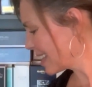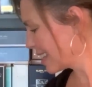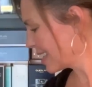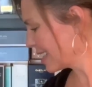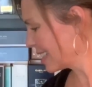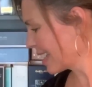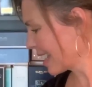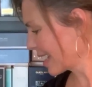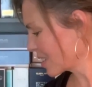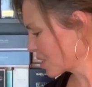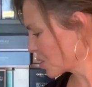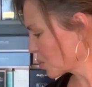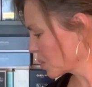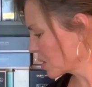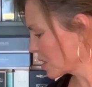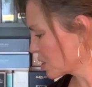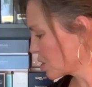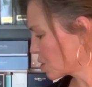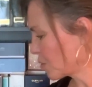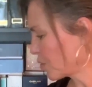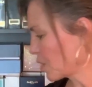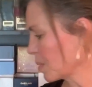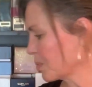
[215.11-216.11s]
The next one
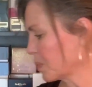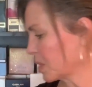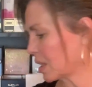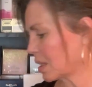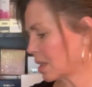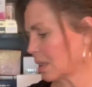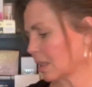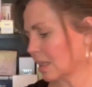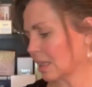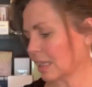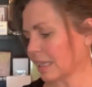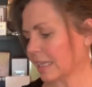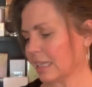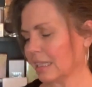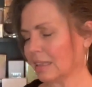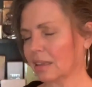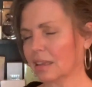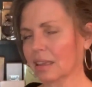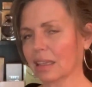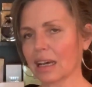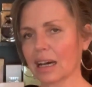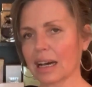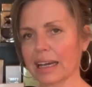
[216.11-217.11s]
is from the
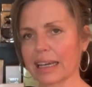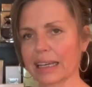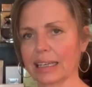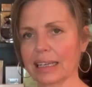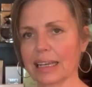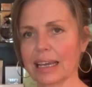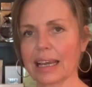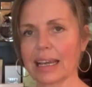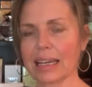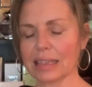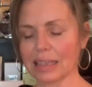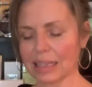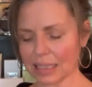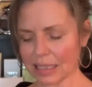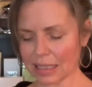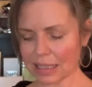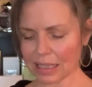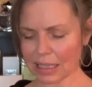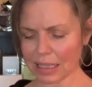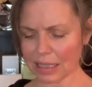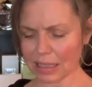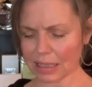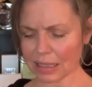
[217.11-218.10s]
Clean line, and
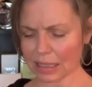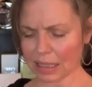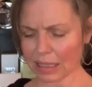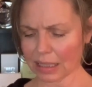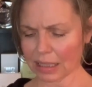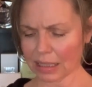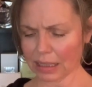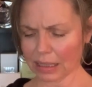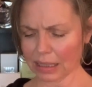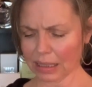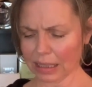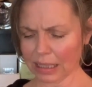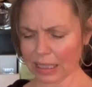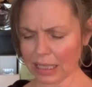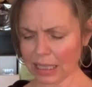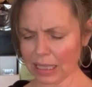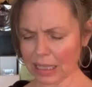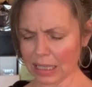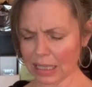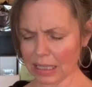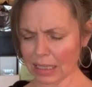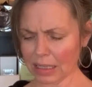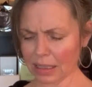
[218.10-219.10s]
this is
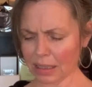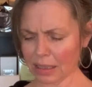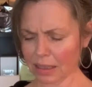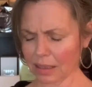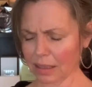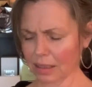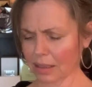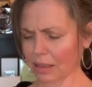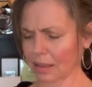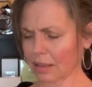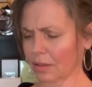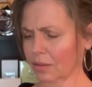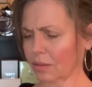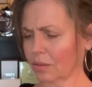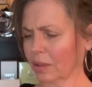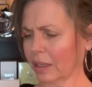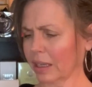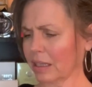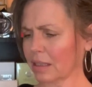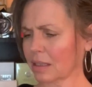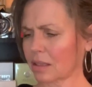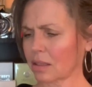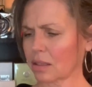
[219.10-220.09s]
Clean,
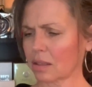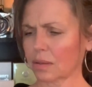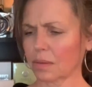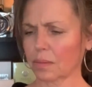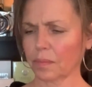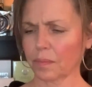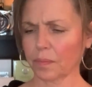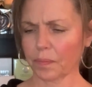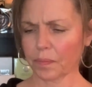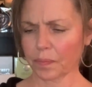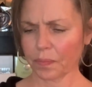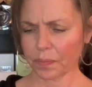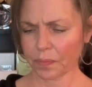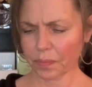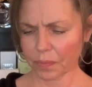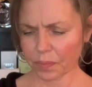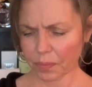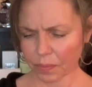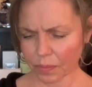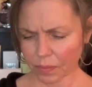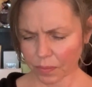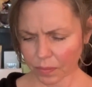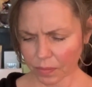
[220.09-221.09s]
wait,
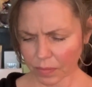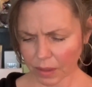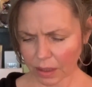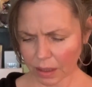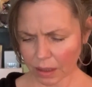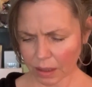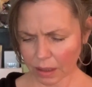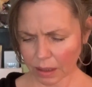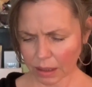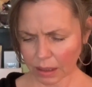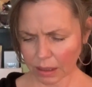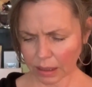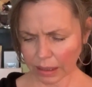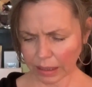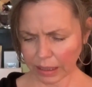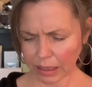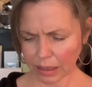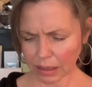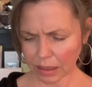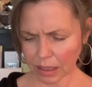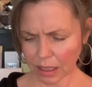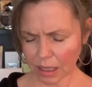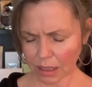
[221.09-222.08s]

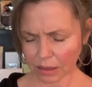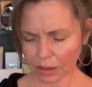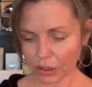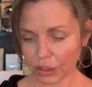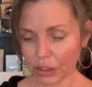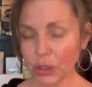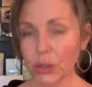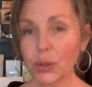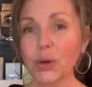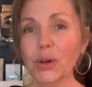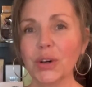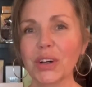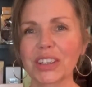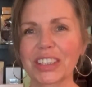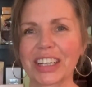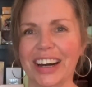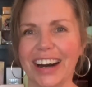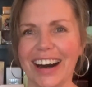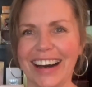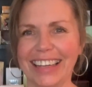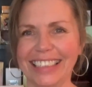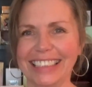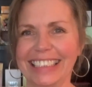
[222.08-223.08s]
Clean Cotton, Cool
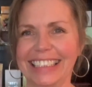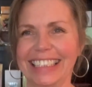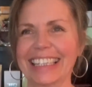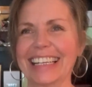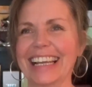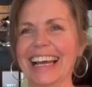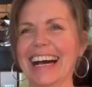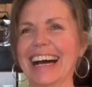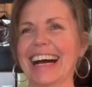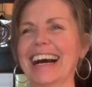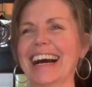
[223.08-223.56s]
Cotton.